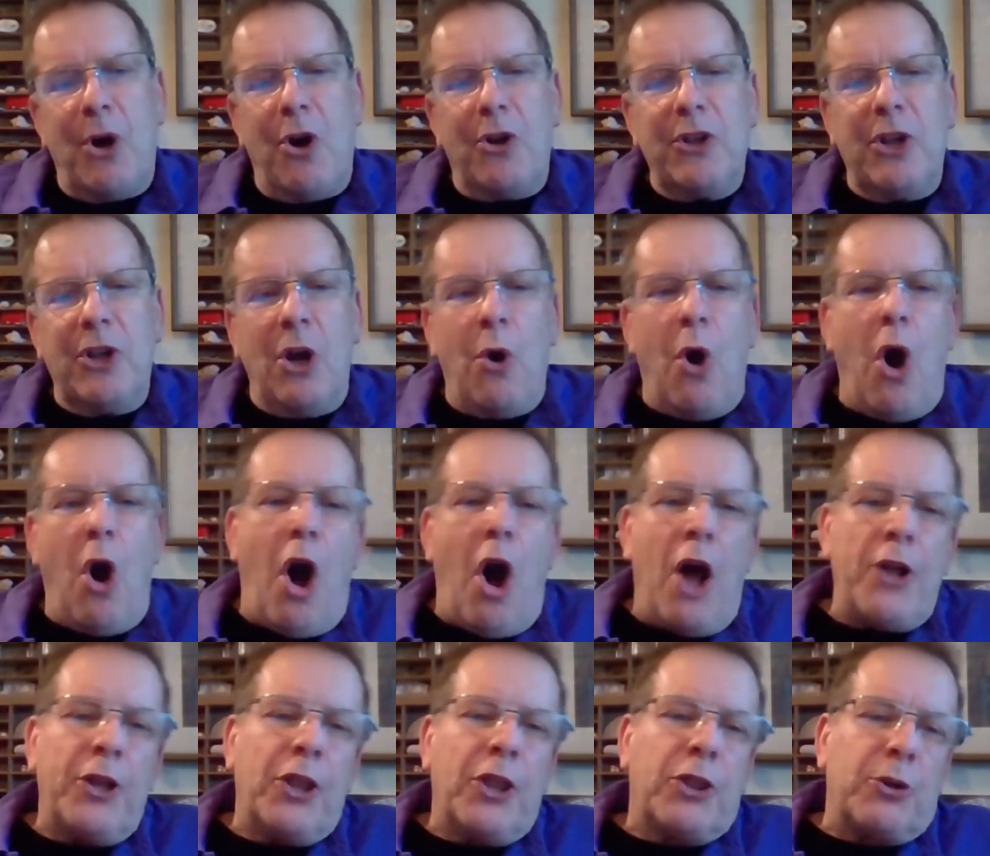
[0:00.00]
you know,
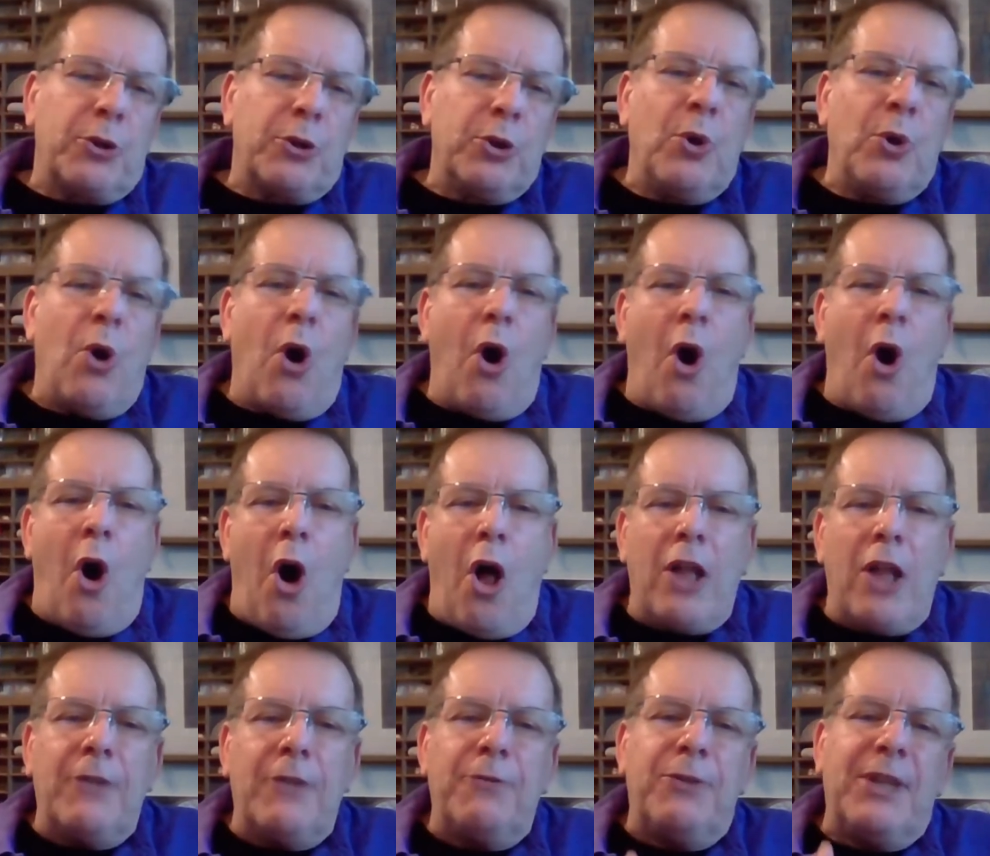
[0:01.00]
on through
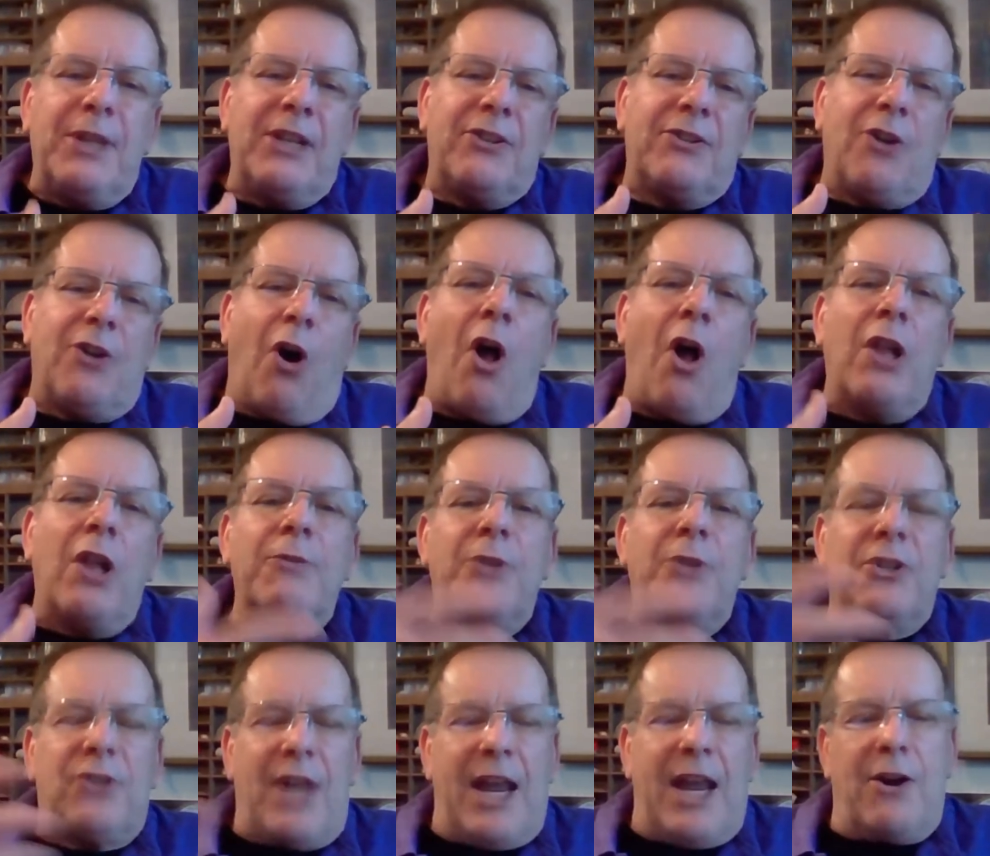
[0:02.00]
all of this, all of
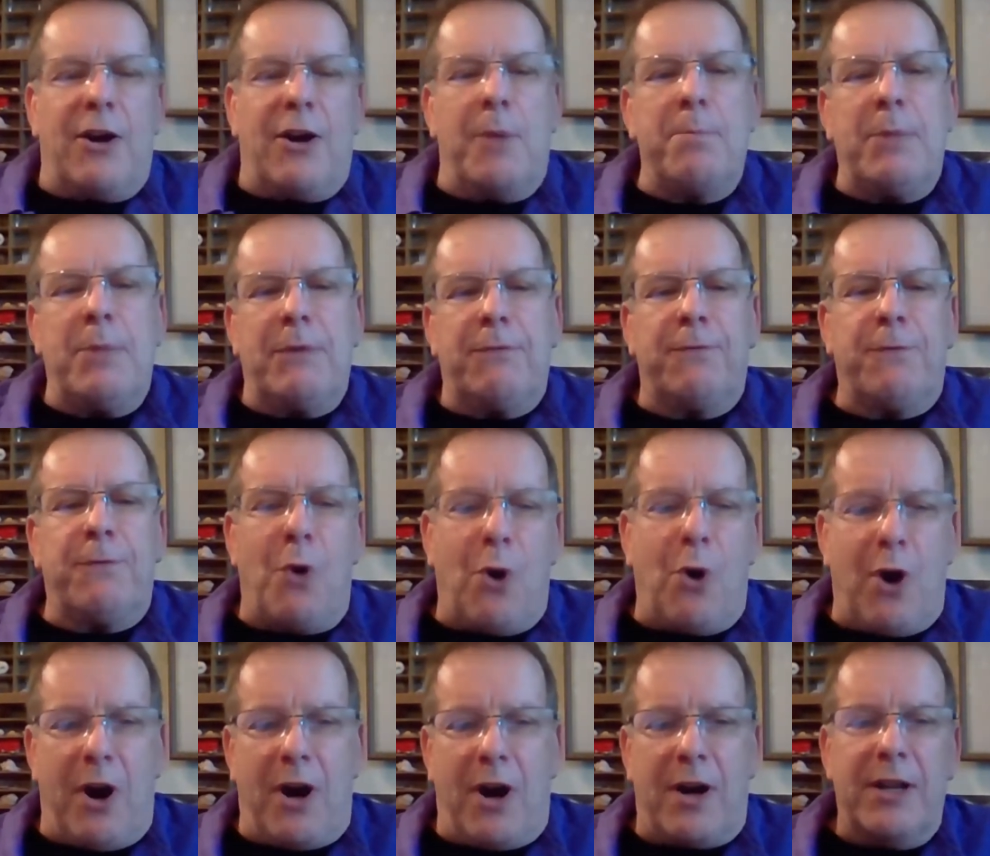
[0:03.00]
this era
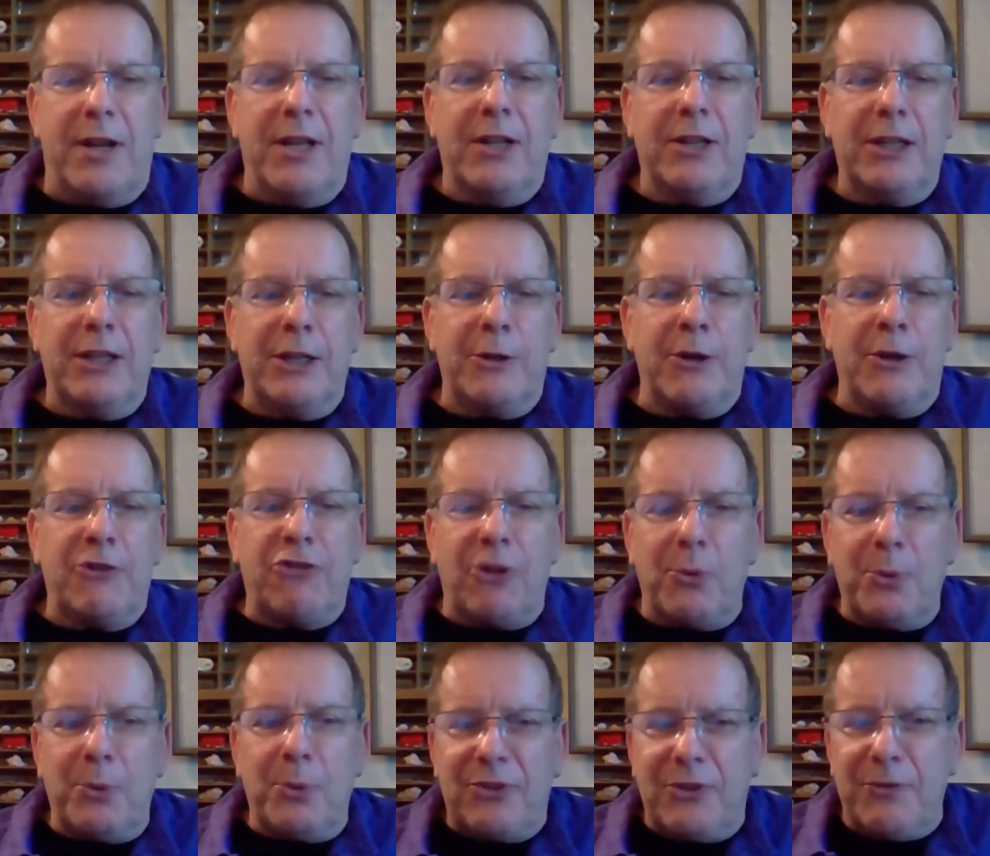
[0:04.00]
before literature
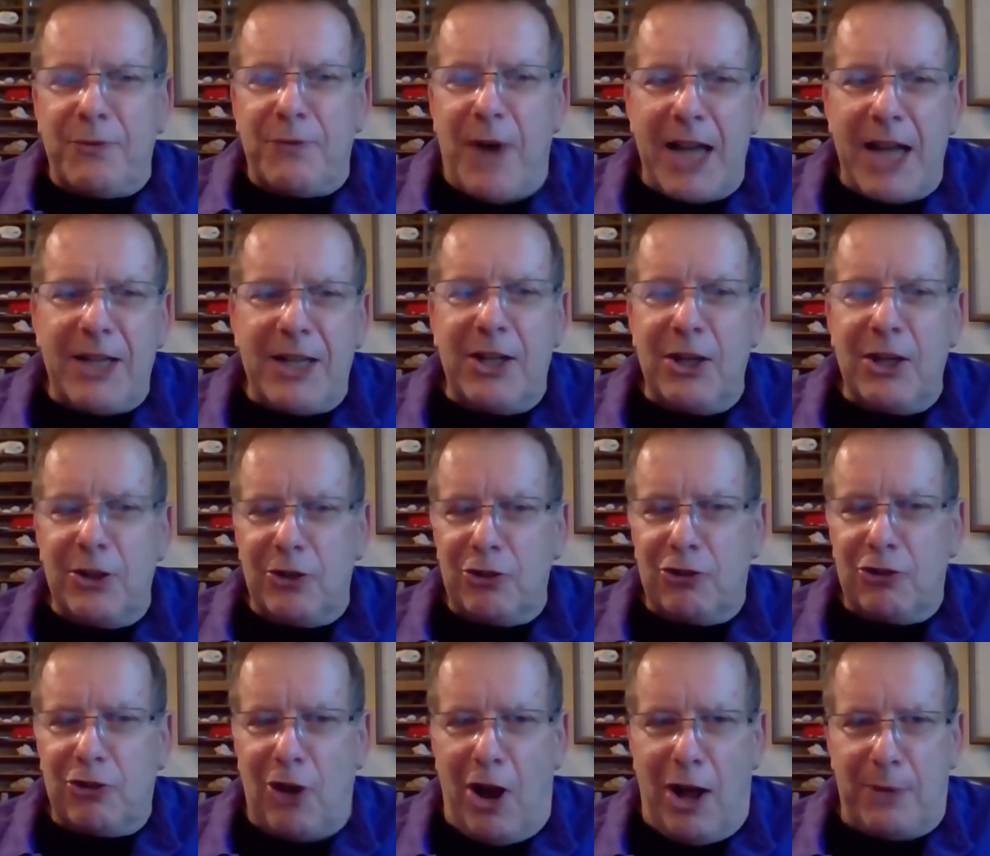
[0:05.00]
was divided into
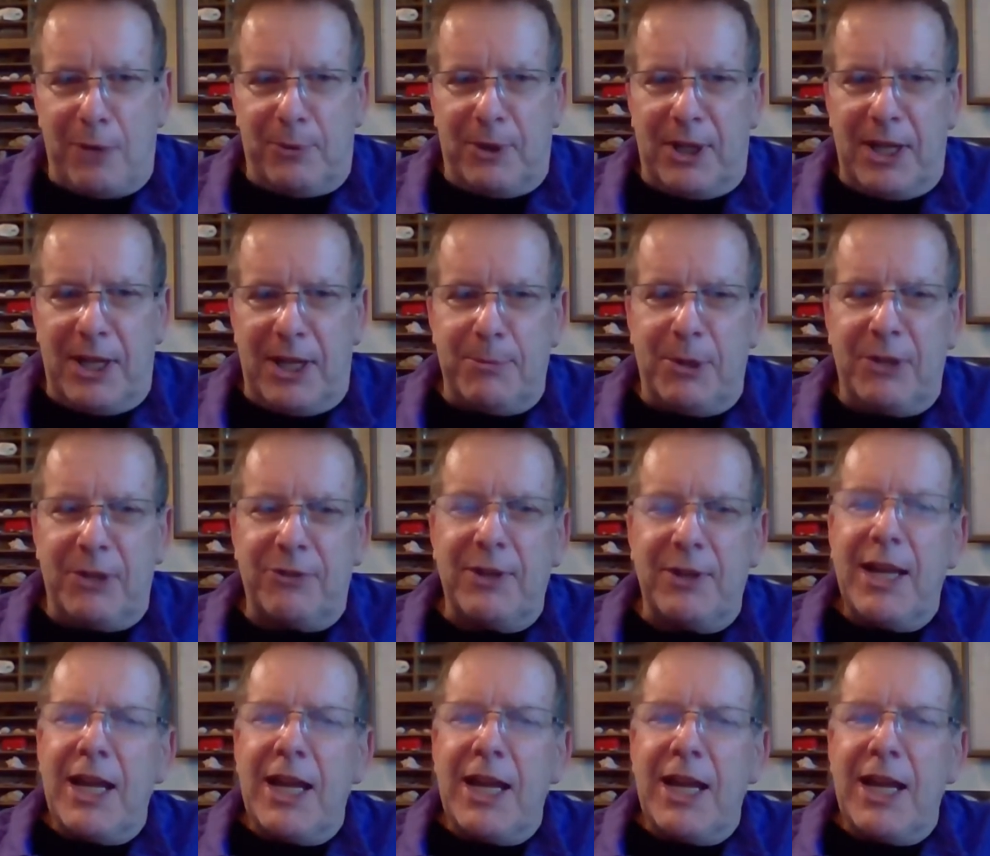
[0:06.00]
genre labels.